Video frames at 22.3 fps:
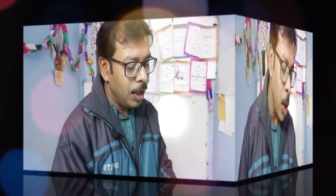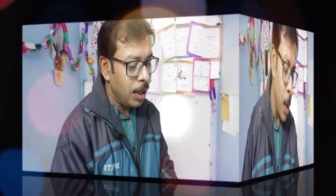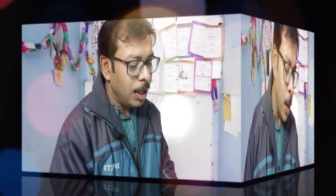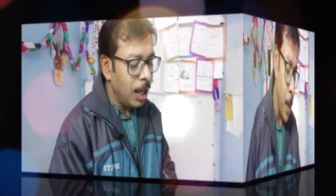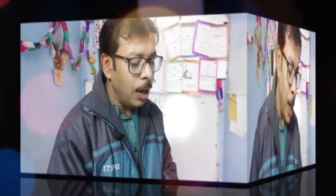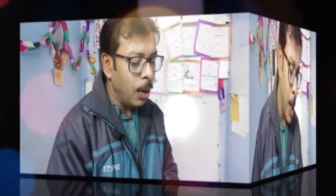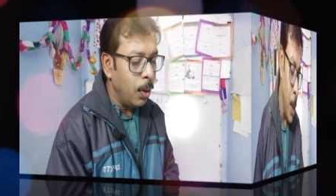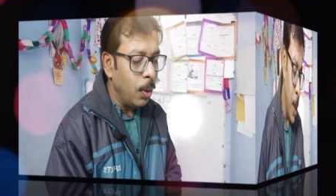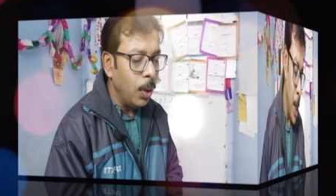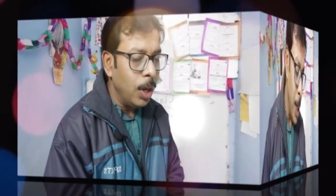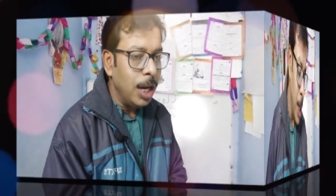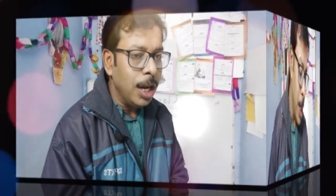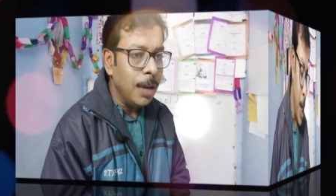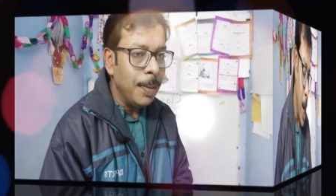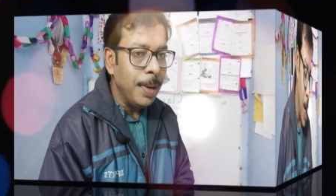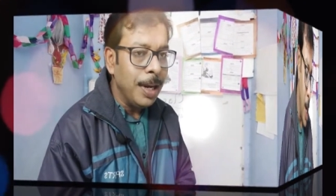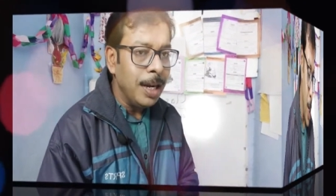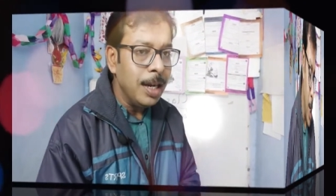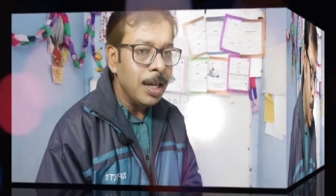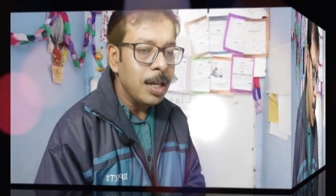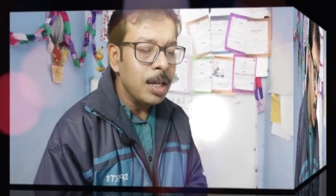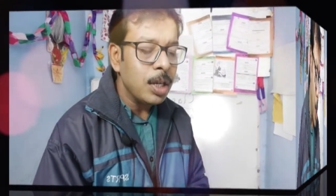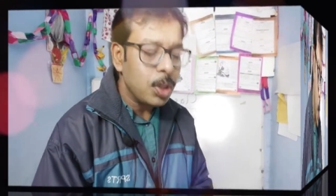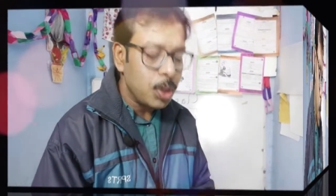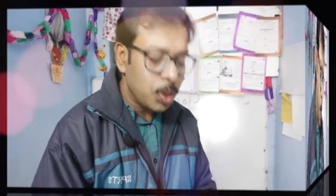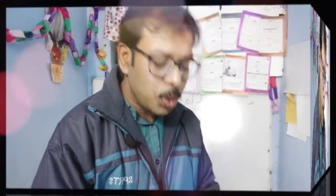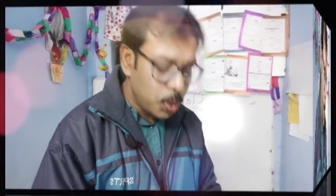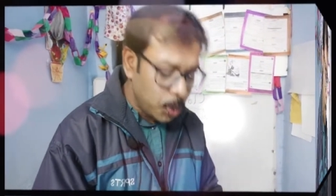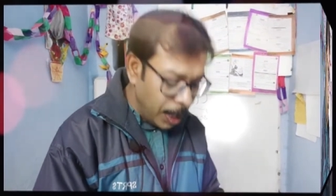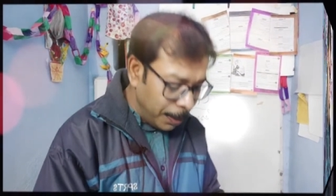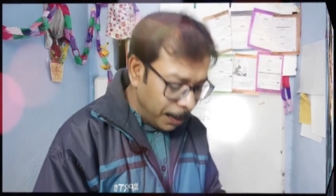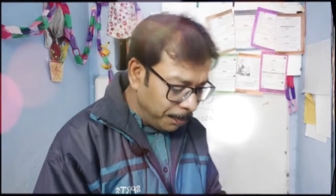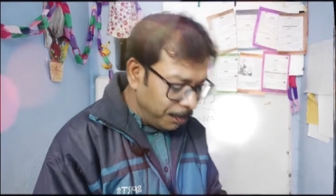The old woman
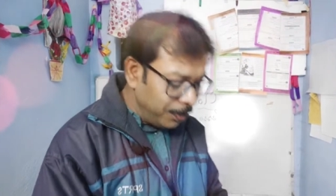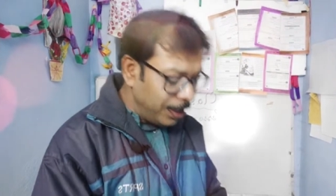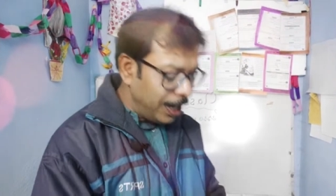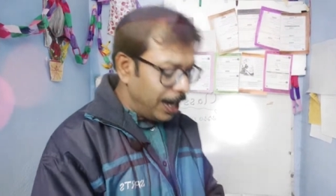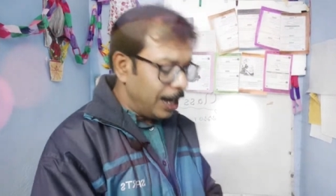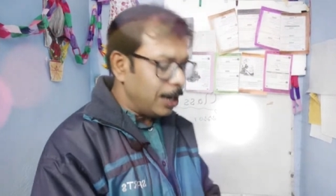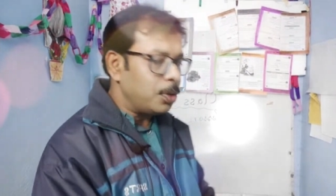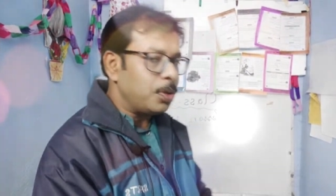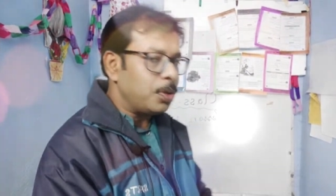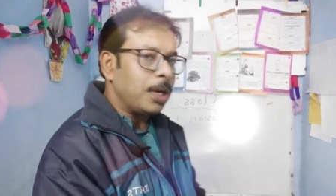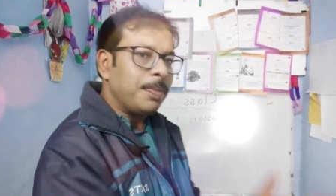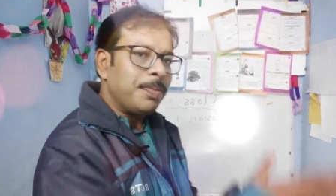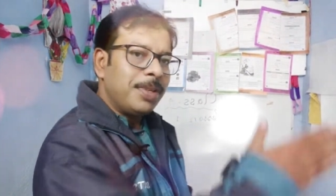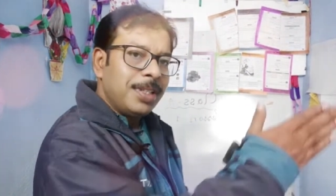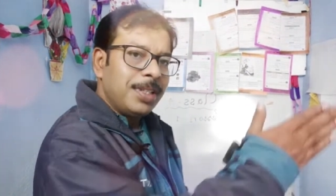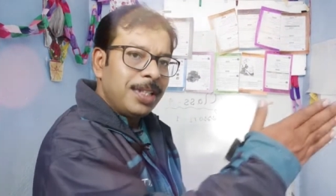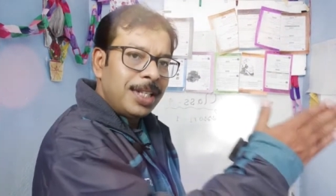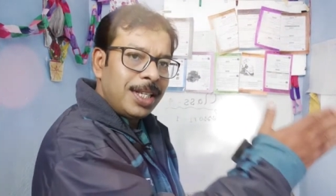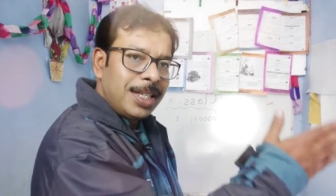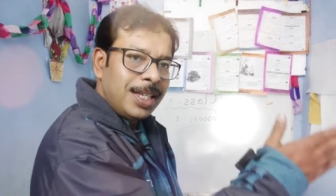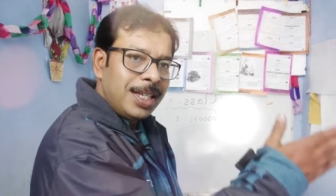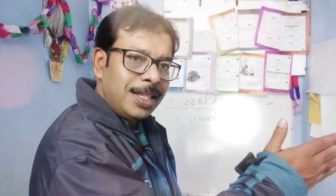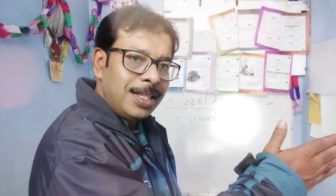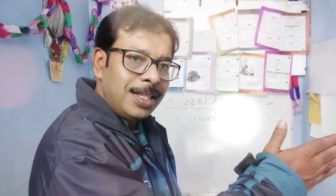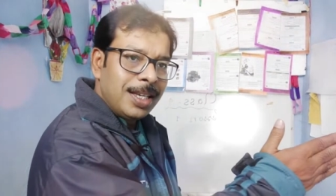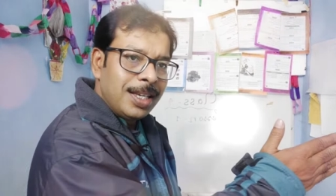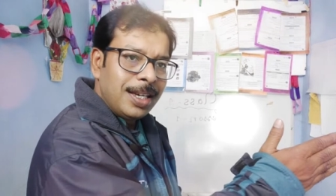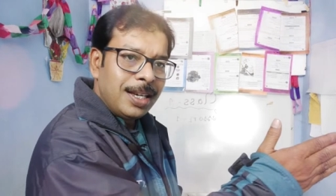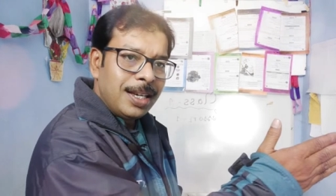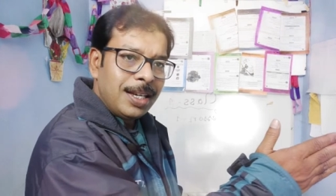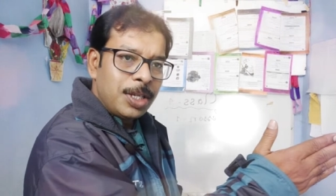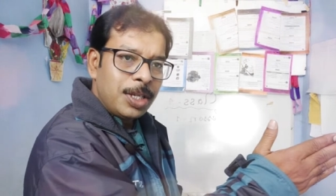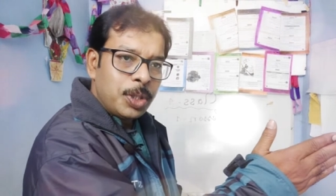swept and swept. This is
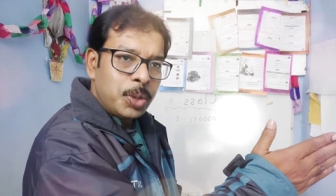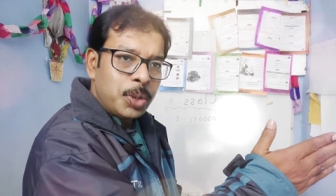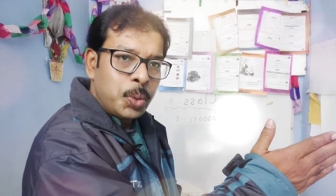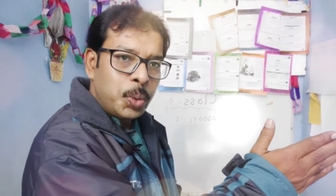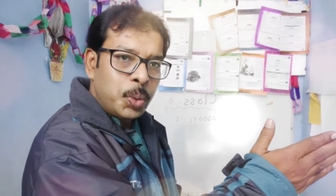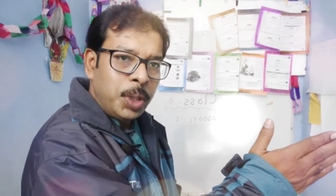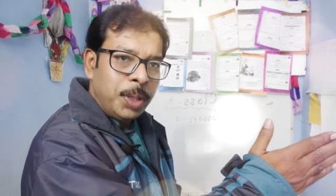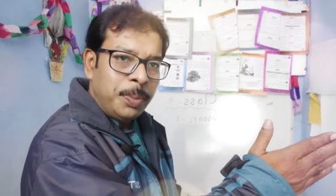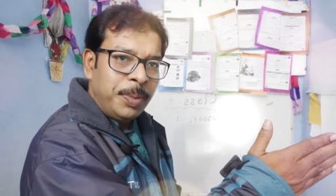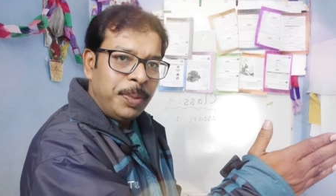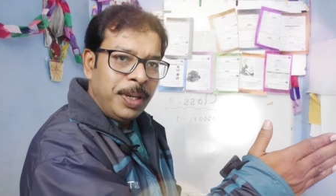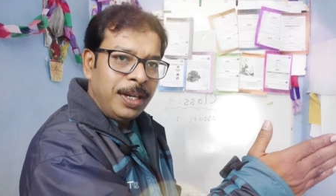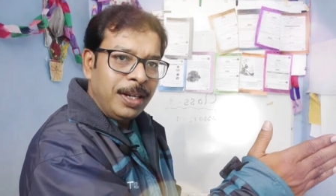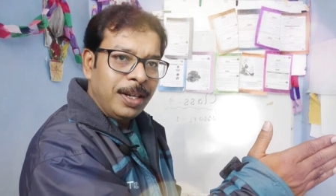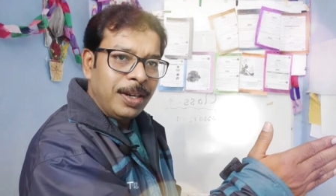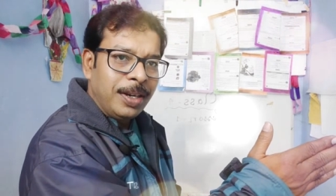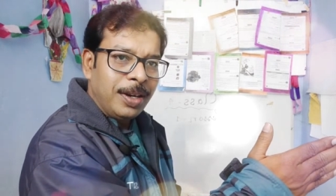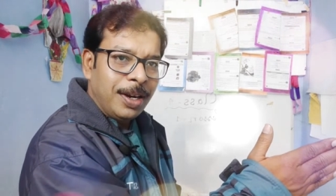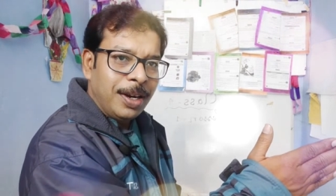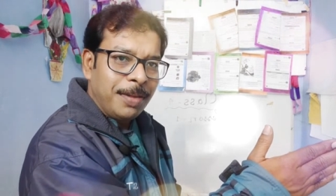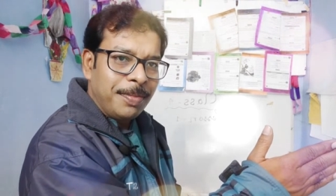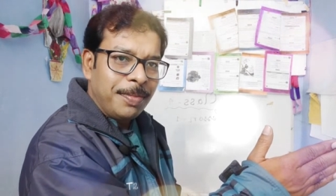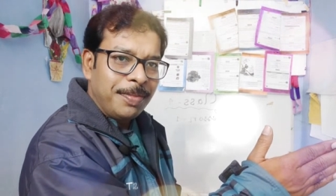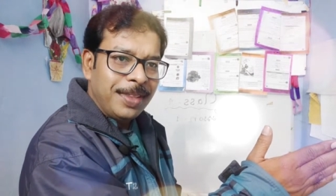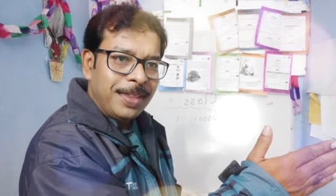sweeping of